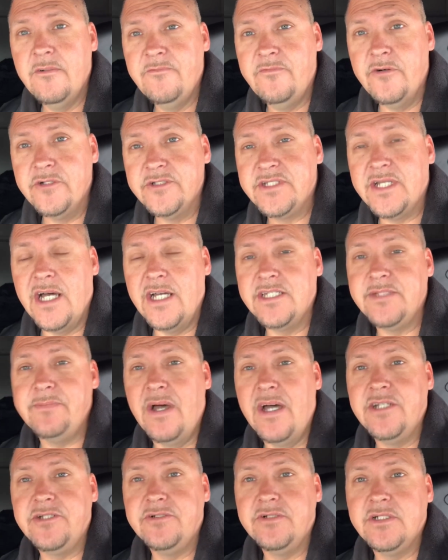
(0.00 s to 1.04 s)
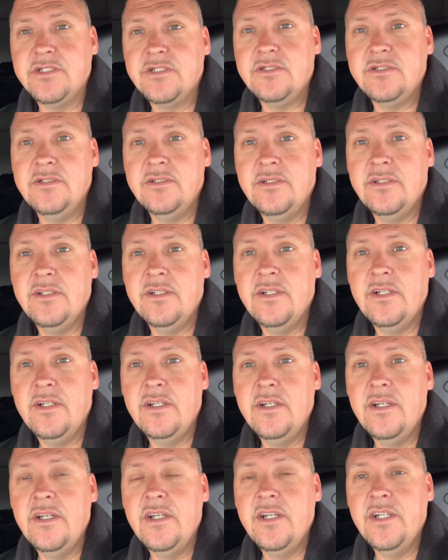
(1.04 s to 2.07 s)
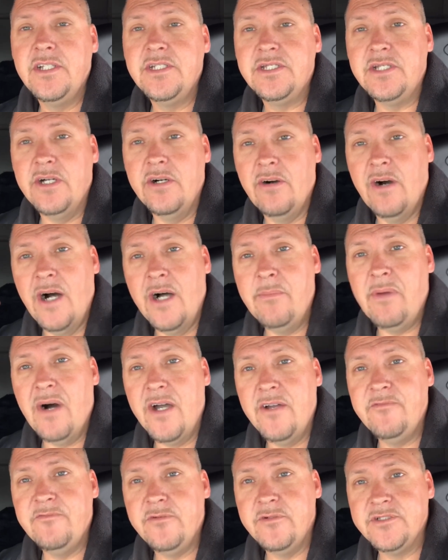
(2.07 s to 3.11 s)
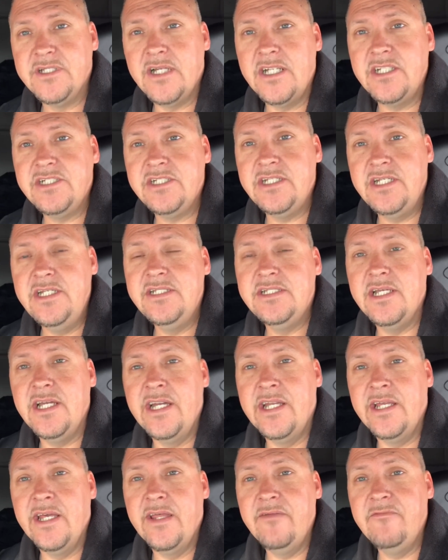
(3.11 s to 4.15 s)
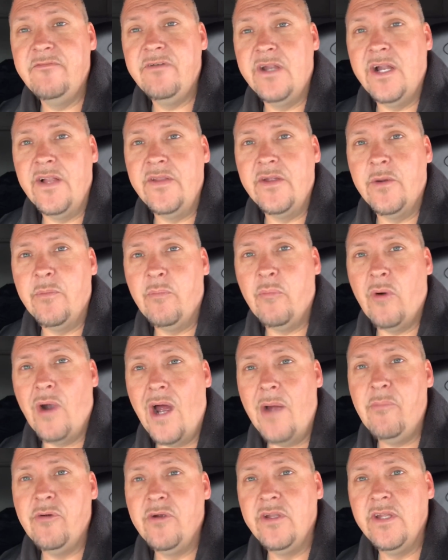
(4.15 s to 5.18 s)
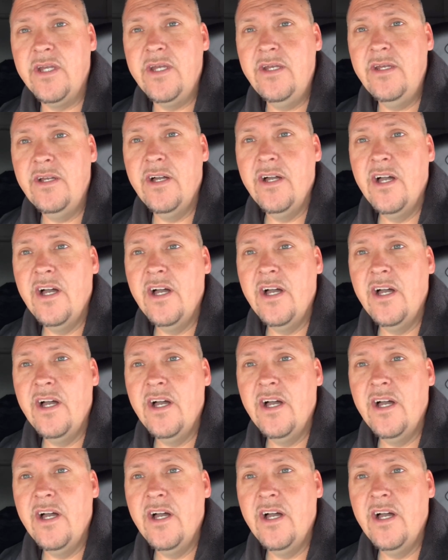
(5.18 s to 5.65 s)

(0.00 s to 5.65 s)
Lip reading: full-size mattress. So I buy full-size sheets and they fit on there properly.